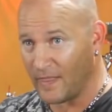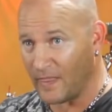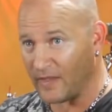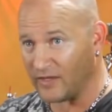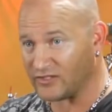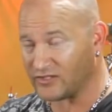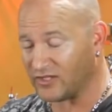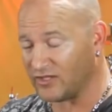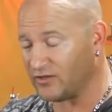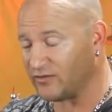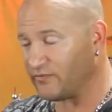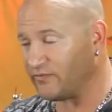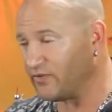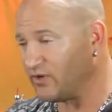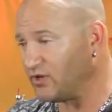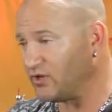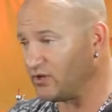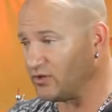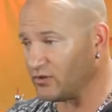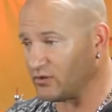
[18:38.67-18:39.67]
They see the
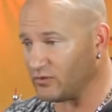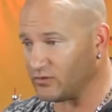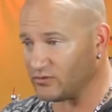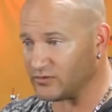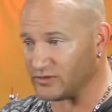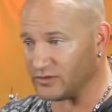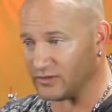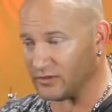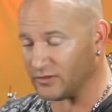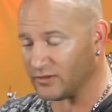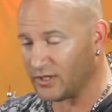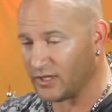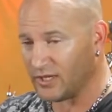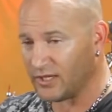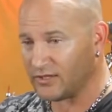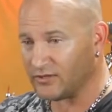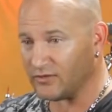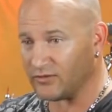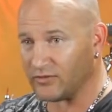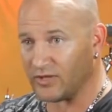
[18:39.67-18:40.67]
videos and
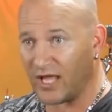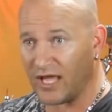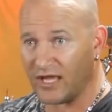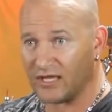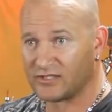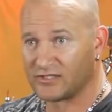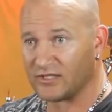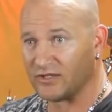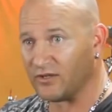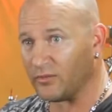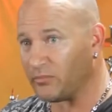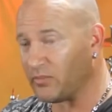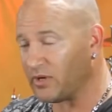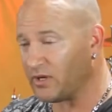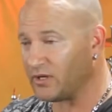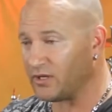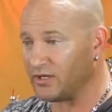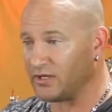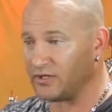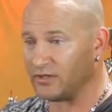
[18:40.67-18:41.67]
the lights and the
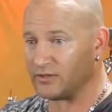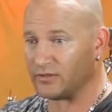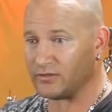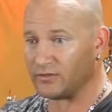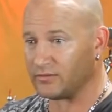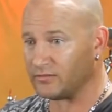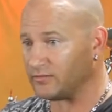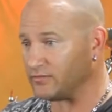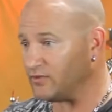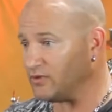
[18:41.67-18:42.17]
money and,